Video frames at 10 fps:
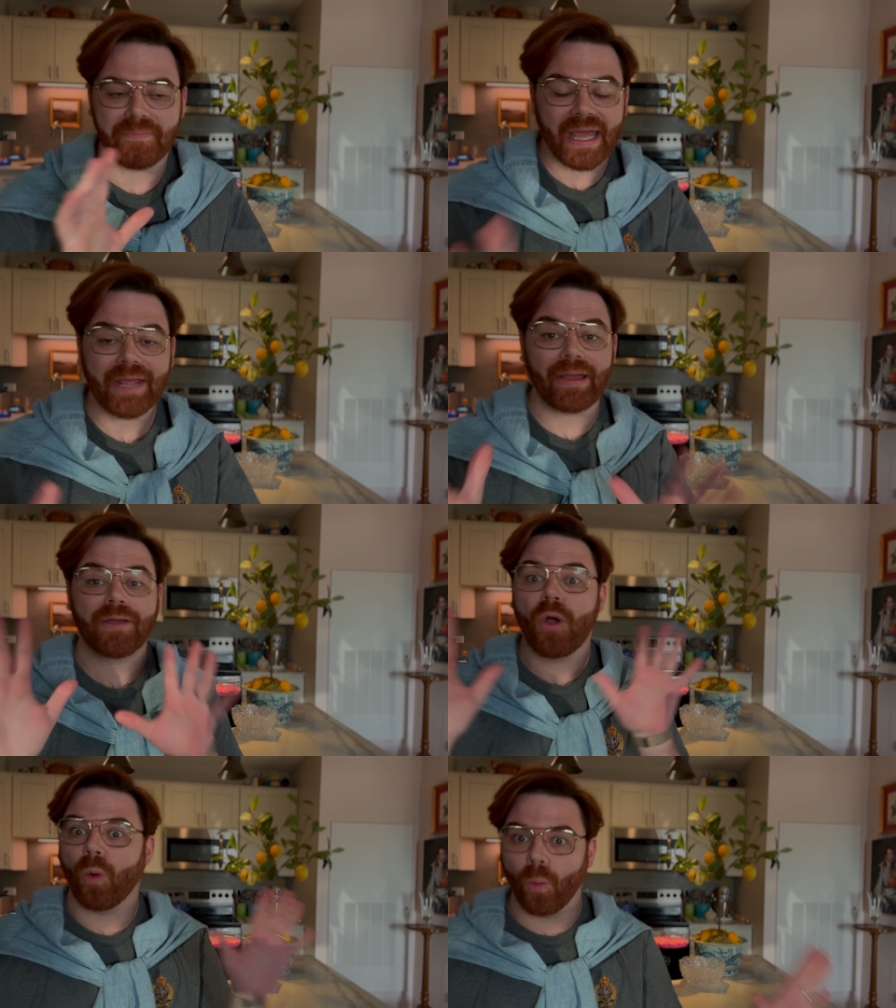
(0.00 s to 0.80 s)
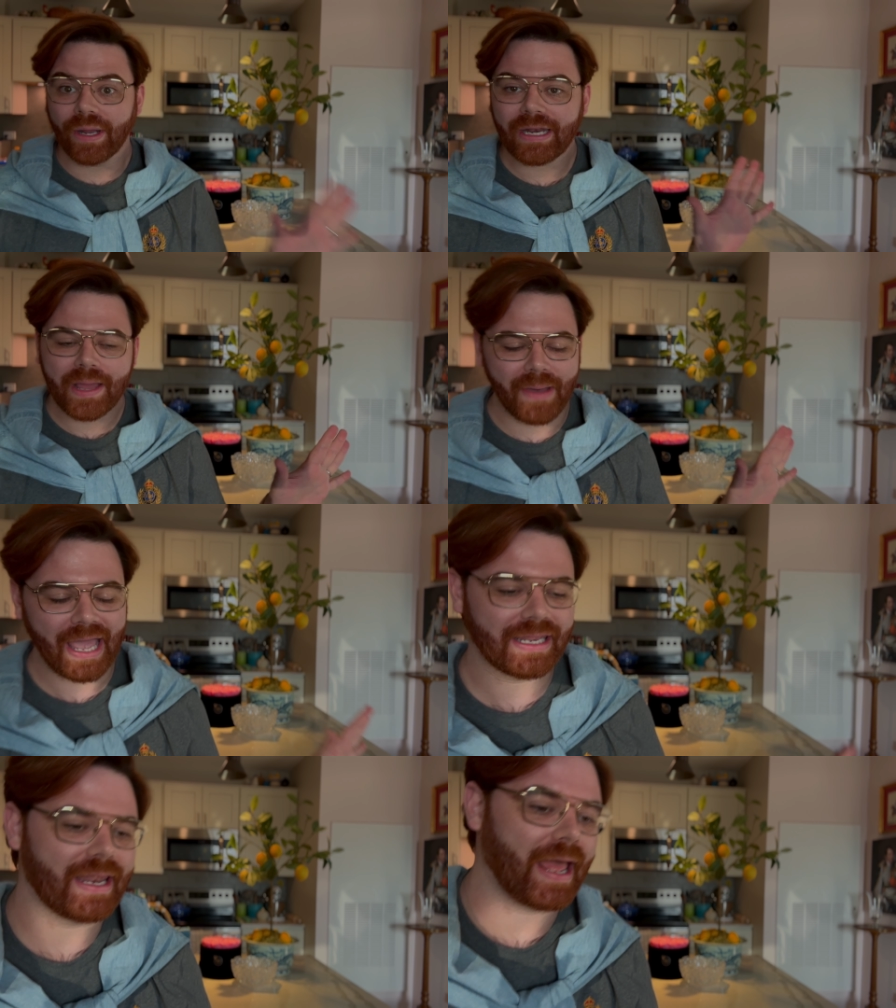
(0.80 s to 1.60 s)
But anyway, what did I buy
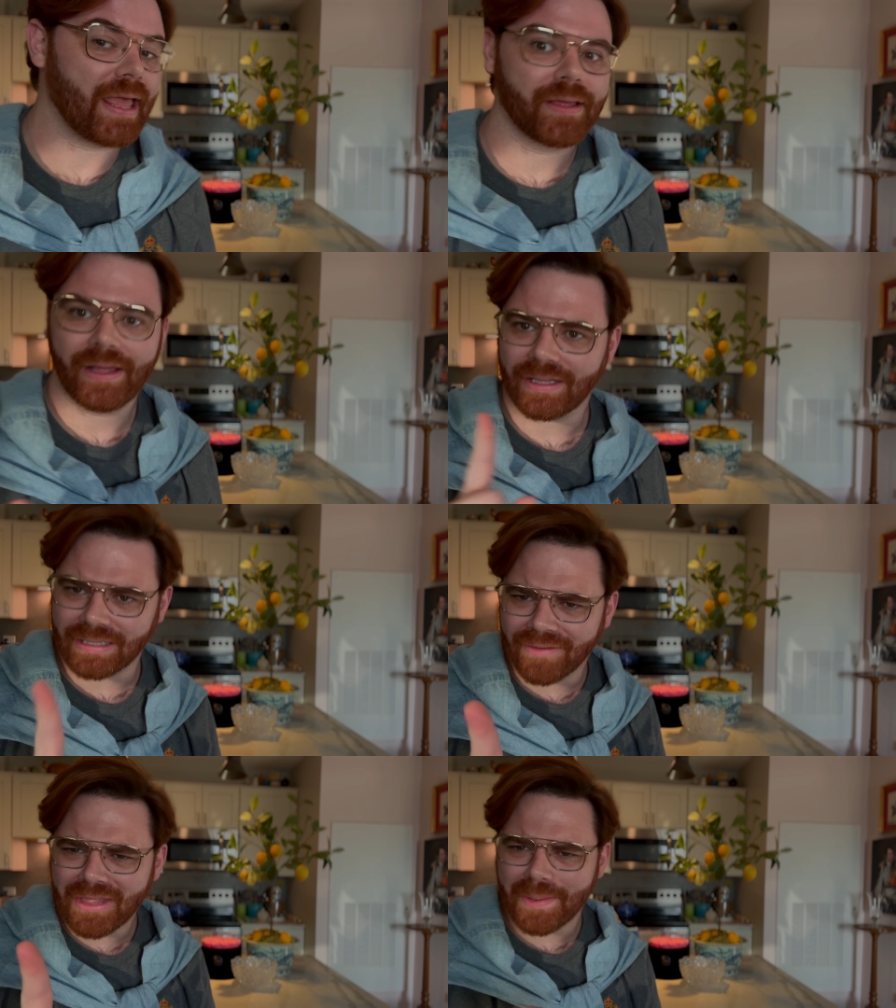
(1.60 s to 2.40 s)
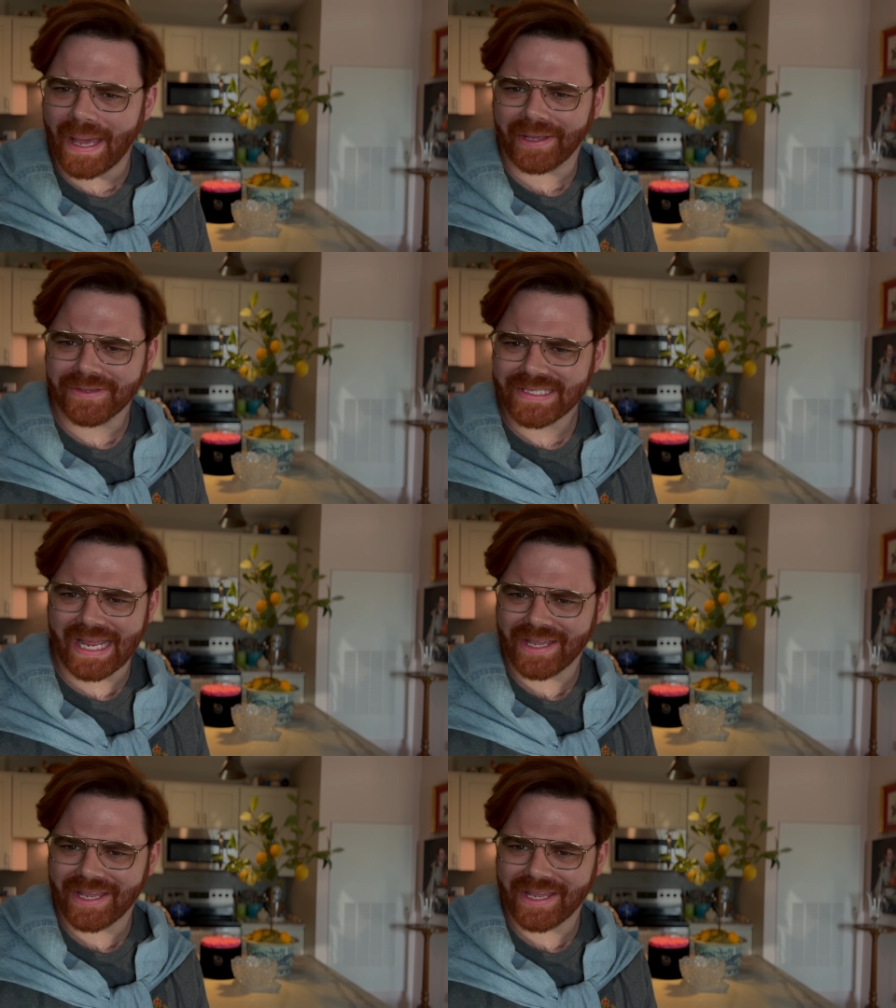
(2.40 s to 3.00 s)
today? Love that about you, stay